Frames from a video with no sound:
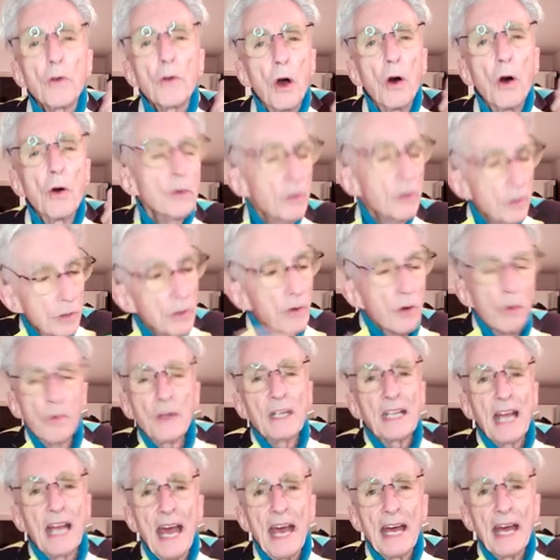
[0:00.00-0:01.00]
know you don't know what
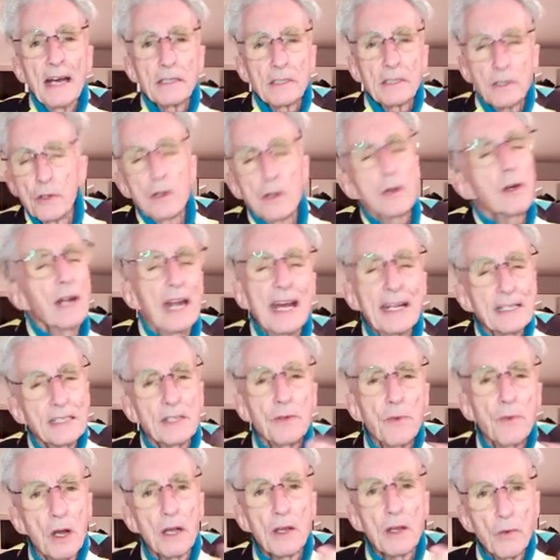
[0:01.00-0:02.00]
to ask, so you're going to ask the
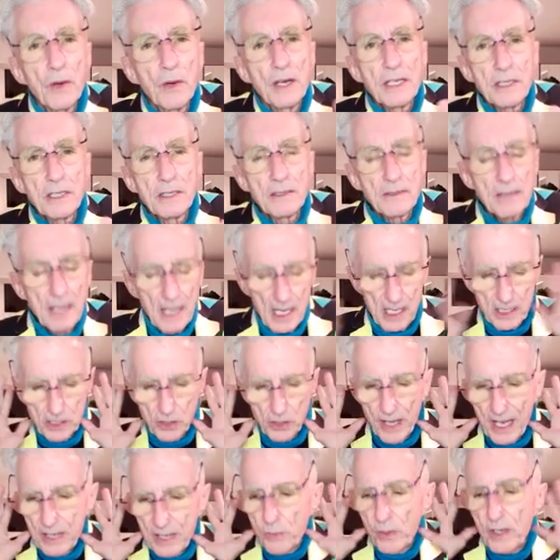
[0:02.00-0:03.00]
wrong question. So
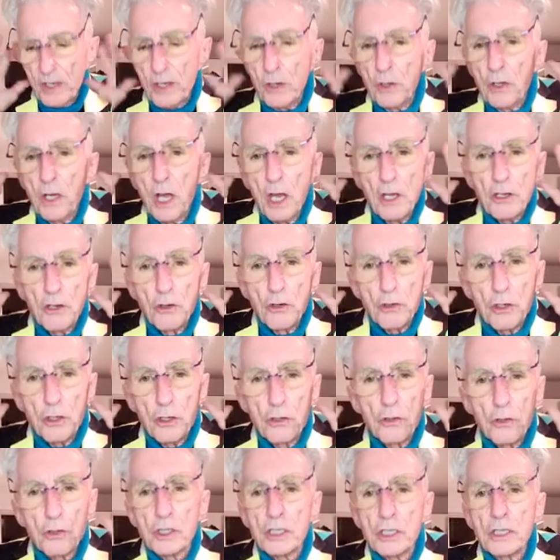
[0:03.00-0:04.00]
that's why you you
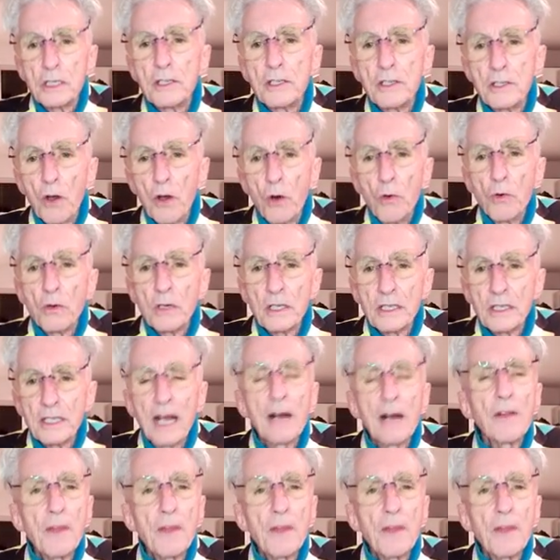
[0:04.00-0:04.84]
you don't tell